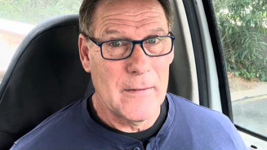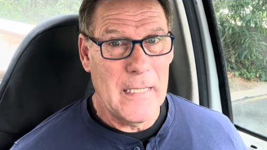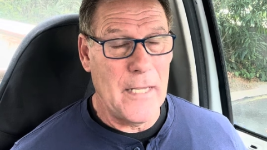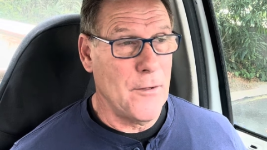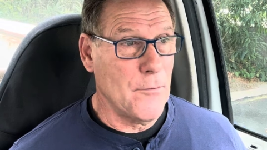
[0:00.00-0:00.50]

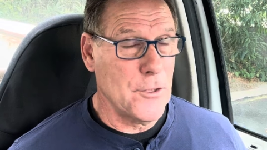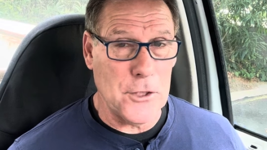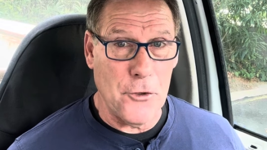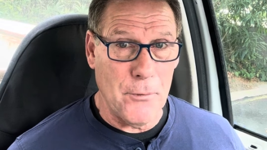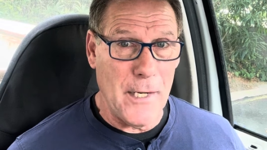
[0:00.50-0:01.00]
And there's
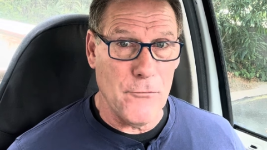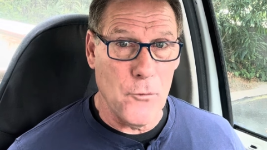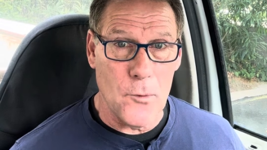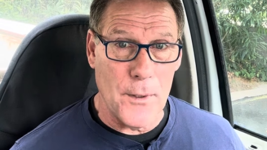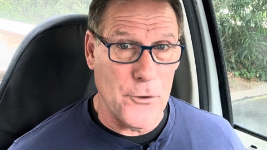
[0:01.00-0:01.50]
a threat of
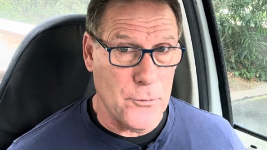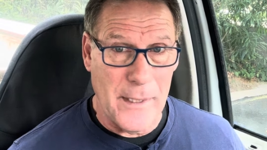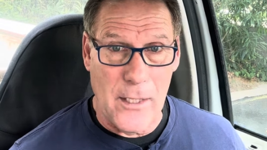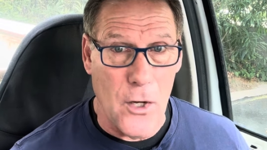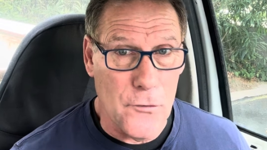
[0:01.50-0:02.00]
World War
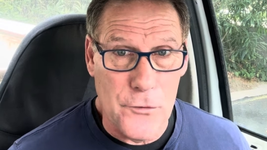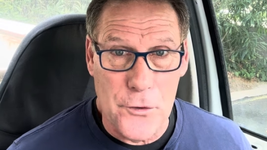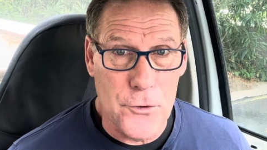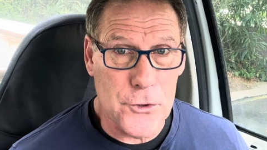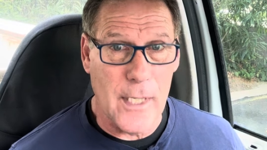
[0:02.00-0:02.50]
III all over the
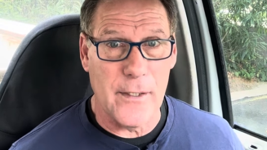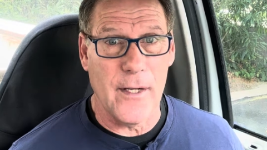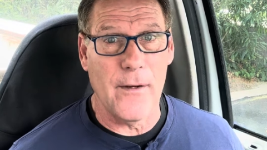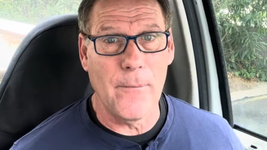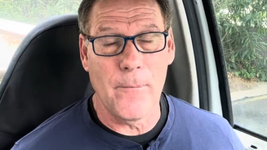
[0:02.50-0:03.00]
news right
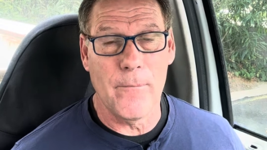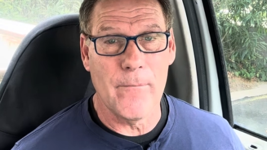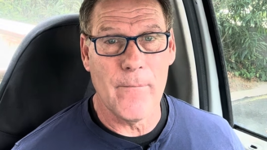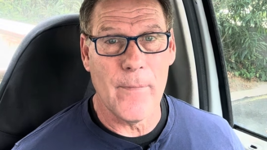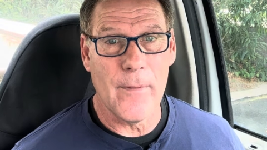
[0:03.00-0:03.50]
now.
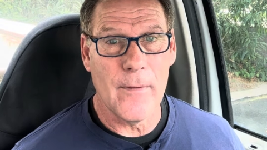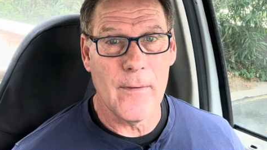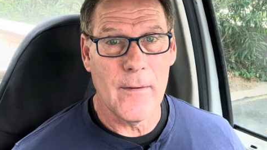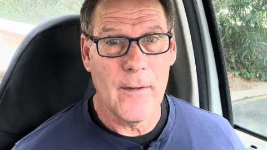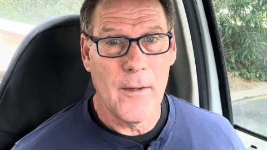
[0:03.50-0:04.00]

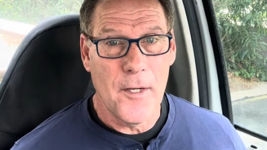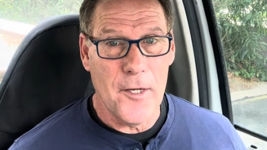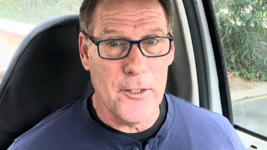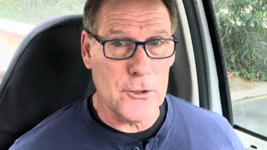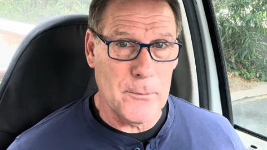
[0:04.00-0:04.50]

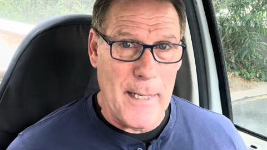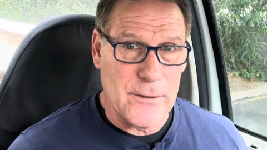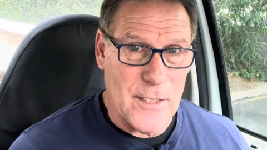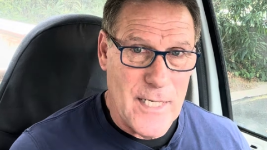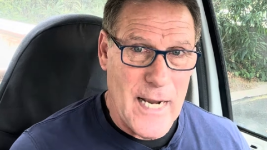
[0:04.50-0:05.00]
Israel's about
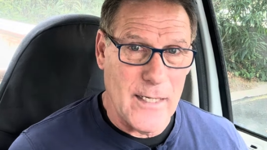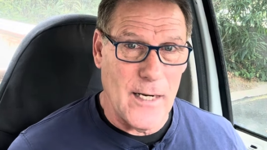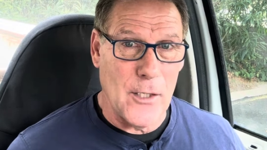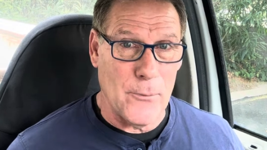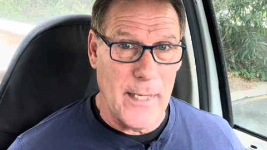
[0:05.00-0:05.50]
to attack
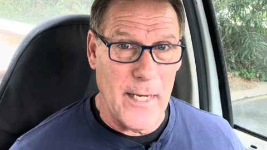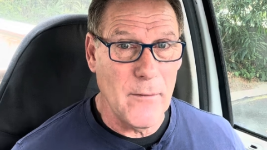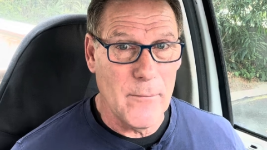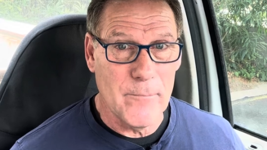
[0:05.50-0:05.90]
Iran.